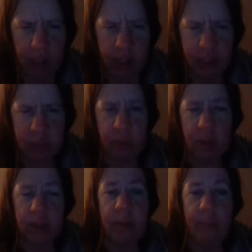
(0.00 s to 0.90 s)
as well
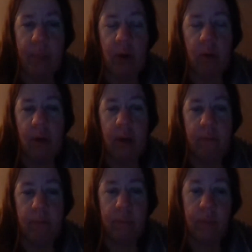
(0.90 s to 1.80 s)
as compare
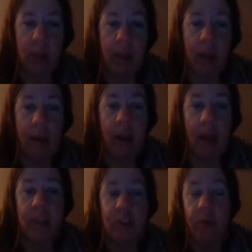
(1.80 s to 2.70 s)
and
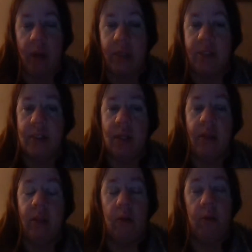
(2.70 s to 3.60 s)
contrast,
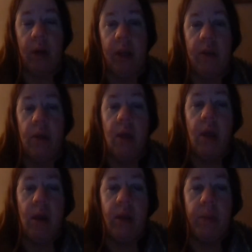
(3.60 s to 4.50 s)
and learning
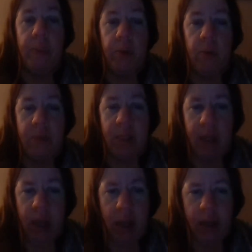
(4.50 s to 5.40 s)
the pros and
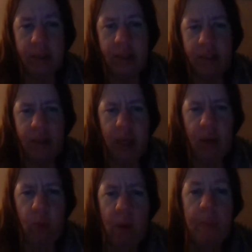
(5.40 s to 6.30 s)
cons. Like,
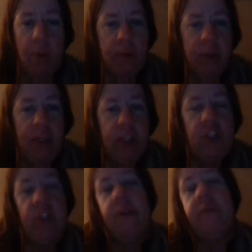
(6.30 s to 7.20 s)
while both
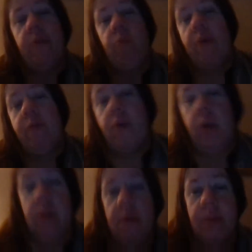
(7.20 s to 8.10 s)
initiative and
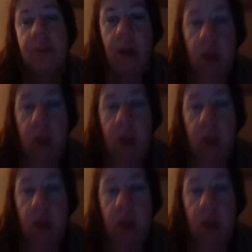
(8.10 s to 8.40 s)
referendums